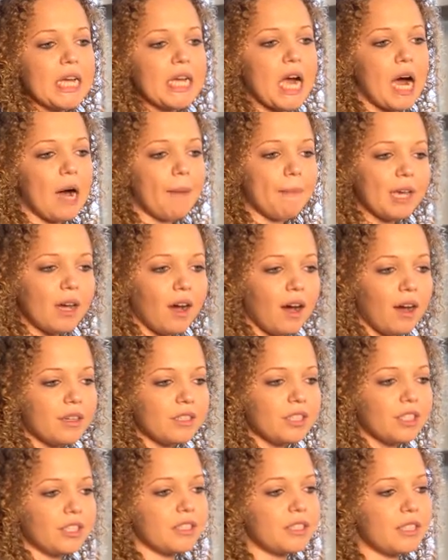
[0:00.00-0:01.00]
coming
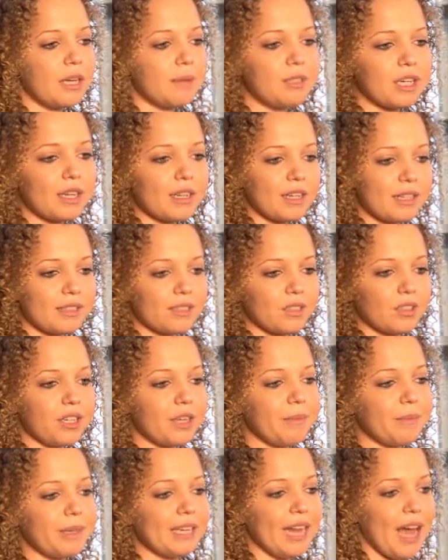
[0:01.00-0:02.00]
onto your subject, because
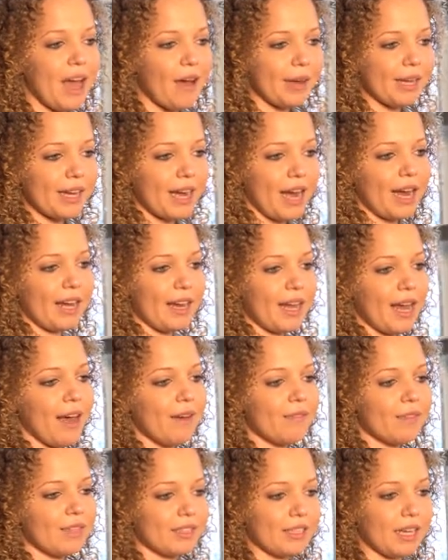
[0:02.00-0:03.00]
look at me now, I kind of
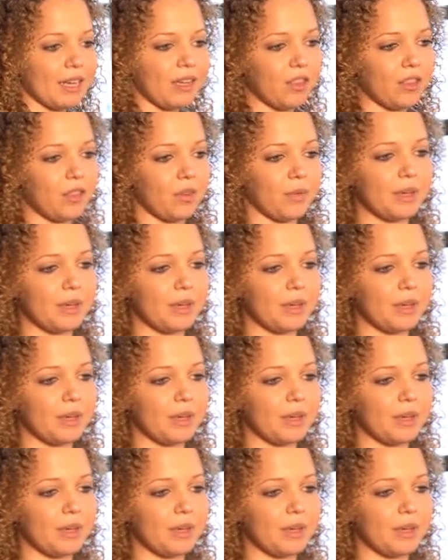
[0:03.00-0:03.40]
have this like